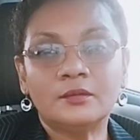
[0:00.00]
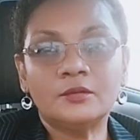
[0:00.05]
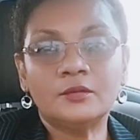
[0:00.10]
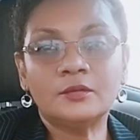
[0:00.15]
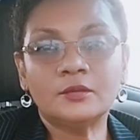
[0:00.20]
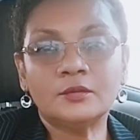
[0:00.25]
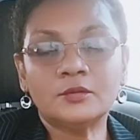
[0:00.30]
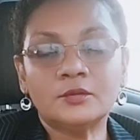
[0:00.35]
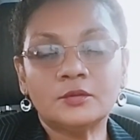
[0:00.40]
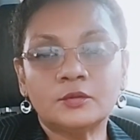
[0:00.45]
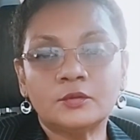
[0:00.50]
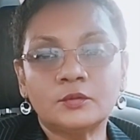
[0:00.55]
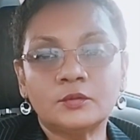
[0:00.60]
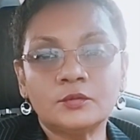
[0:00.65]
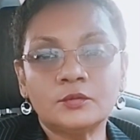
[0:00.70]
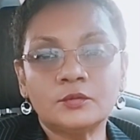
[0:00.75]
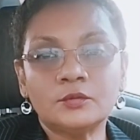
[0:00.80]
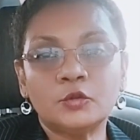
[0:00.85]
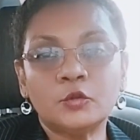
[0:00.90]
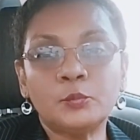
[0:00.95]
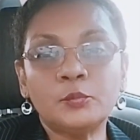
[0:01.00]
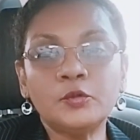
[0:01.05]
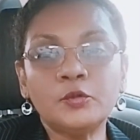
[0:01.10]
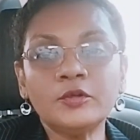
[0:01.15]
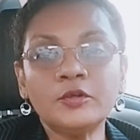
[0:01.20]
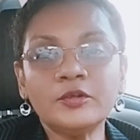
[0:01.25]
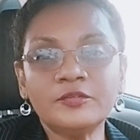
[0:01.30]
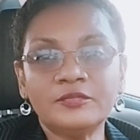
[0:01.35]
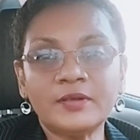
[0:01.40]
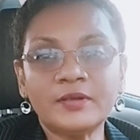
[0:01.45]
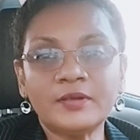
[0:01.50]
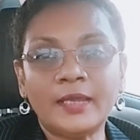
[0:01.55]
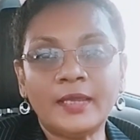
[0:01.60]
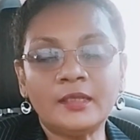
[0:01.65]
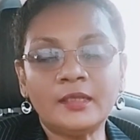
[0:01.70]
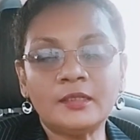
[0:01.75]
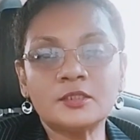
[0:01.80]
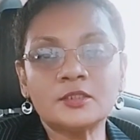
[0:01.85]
to to to, to purify it.